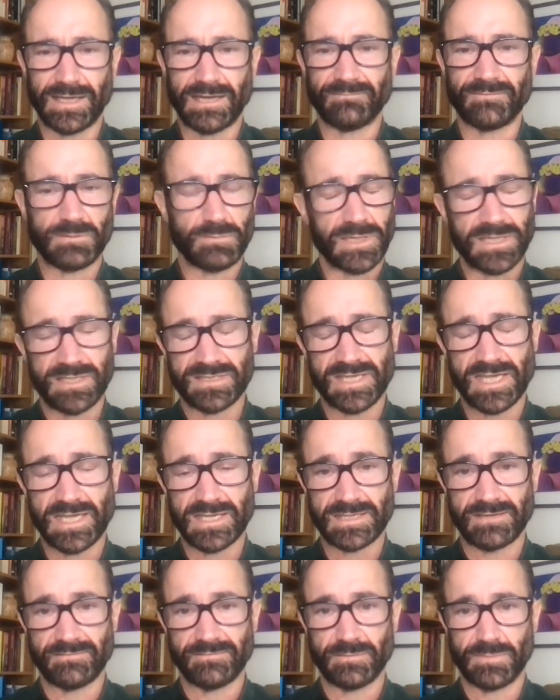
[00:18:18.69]
Everybody
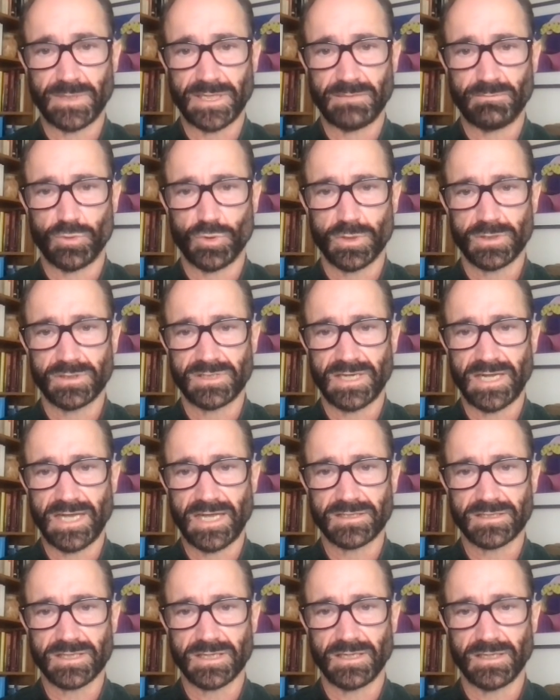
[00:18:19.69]
says everybody born
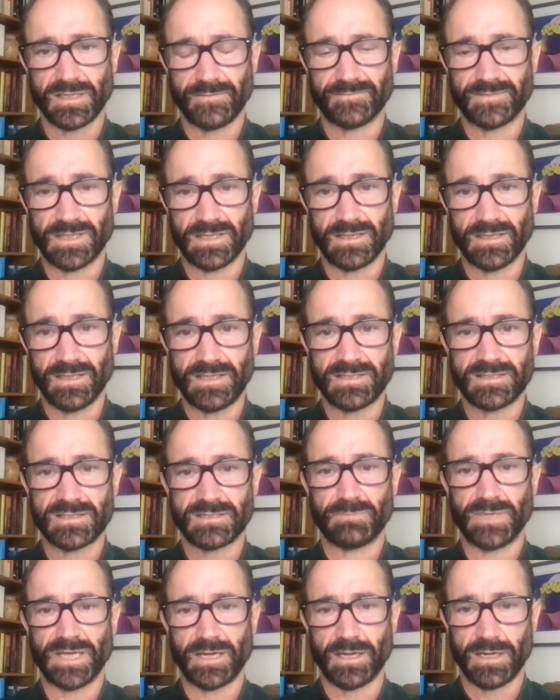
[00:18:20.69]
today is going to live to at
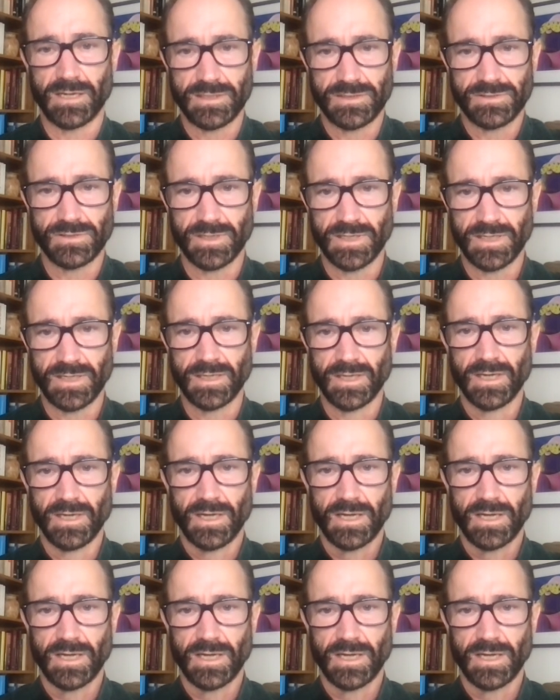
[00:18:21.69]
least be a hundred.